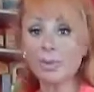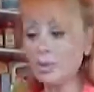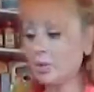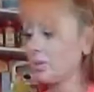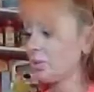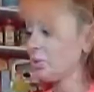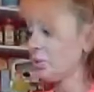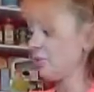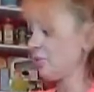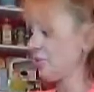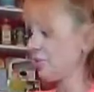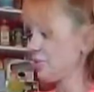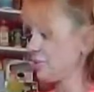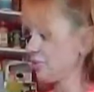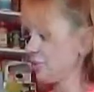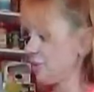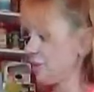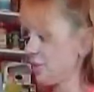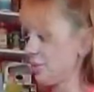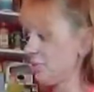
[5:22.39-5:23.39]
in the
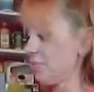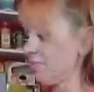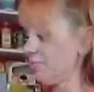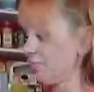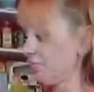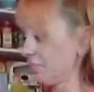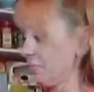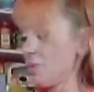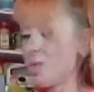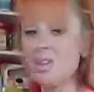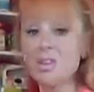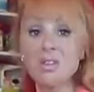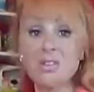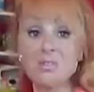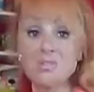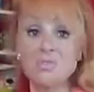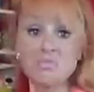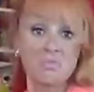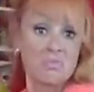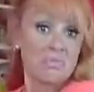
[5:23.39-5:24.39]
refrigerator.
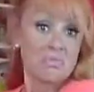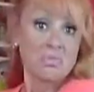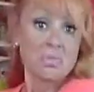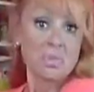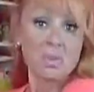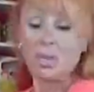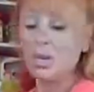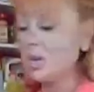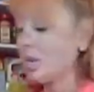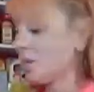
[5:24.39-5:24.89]
And